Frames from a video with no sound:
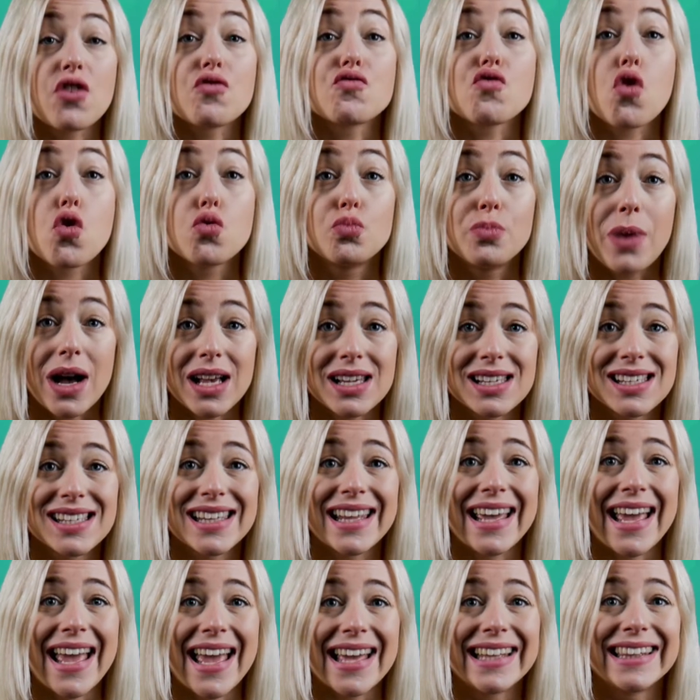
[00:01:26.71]
robust
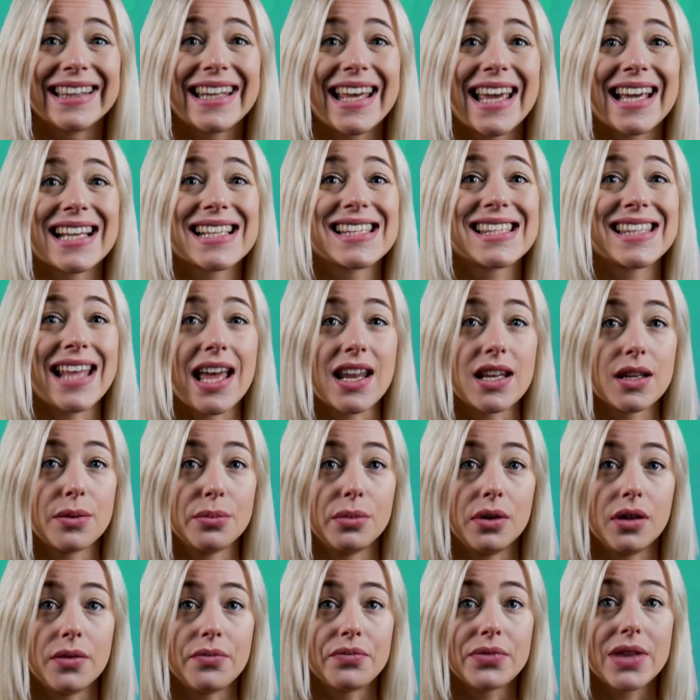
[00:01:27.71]
and
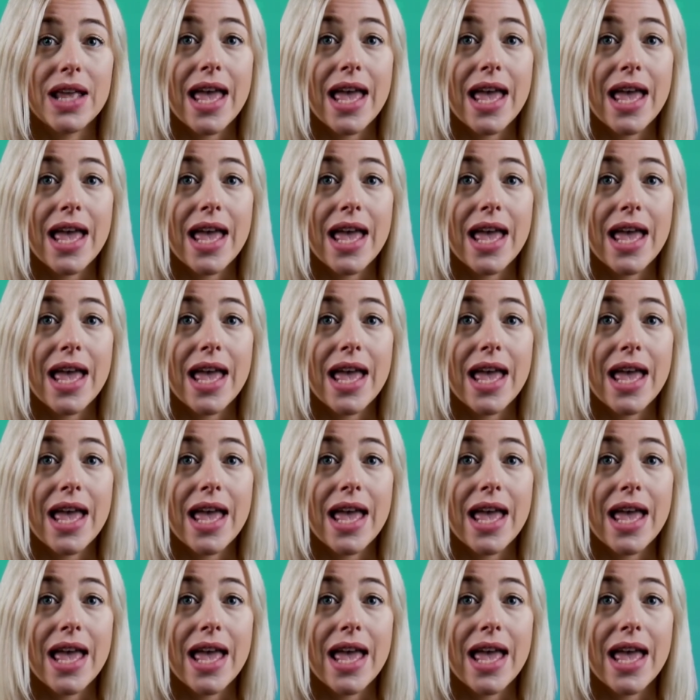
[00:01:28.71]
extendable